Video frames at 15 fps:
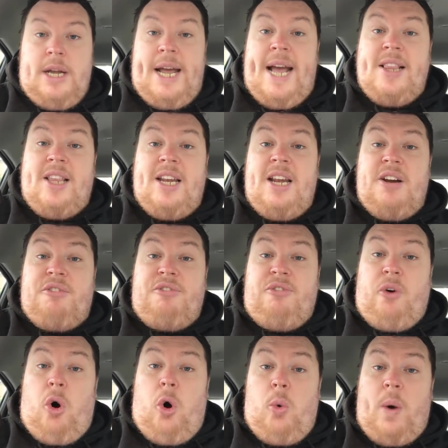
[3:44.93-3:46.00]
It ended in a
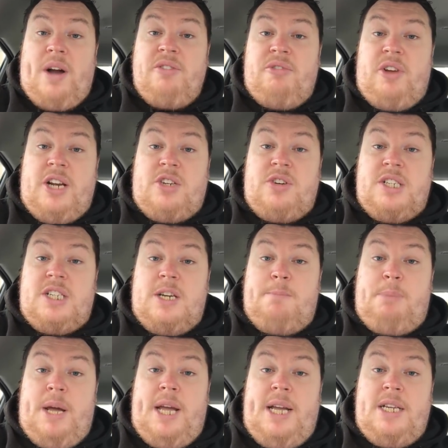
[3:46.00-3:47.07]
4-1 victory to the
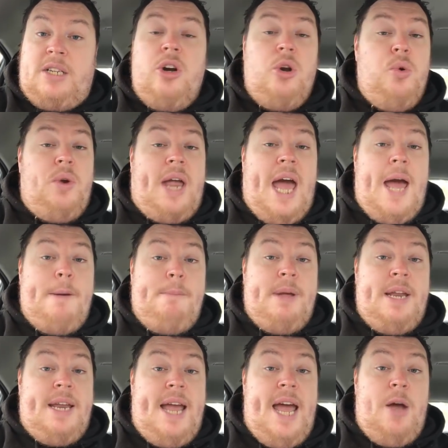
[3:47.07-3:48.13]
Bees, Luke
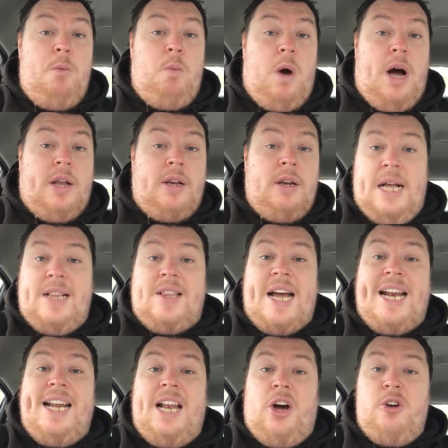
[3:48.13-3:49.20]
Gambin getting one and
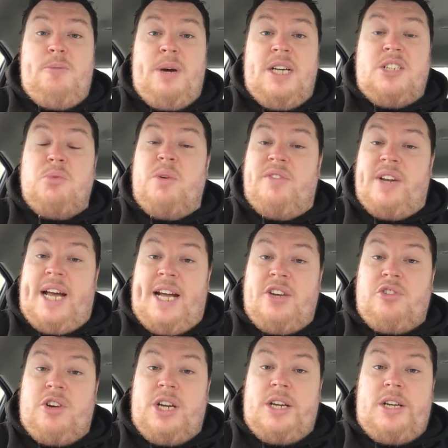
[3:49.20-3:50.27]
Danny Lopez with an
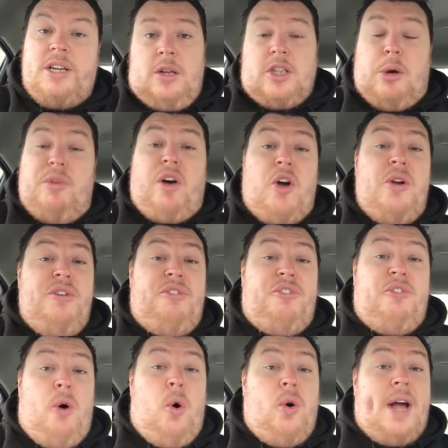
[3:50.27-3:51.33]
hat-trick. So with only
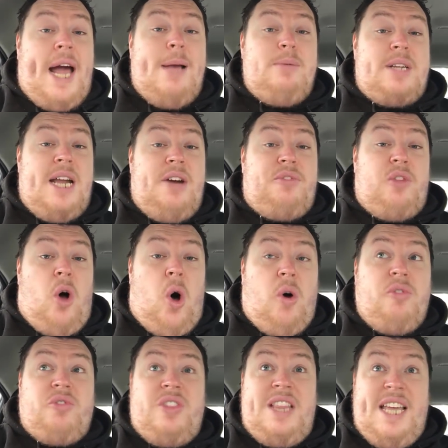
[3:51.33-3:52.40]
4 games left
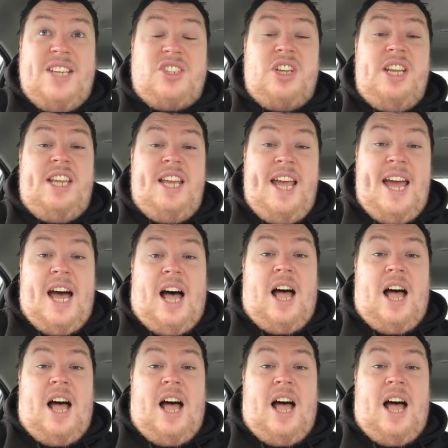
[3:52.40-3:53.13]
of this year,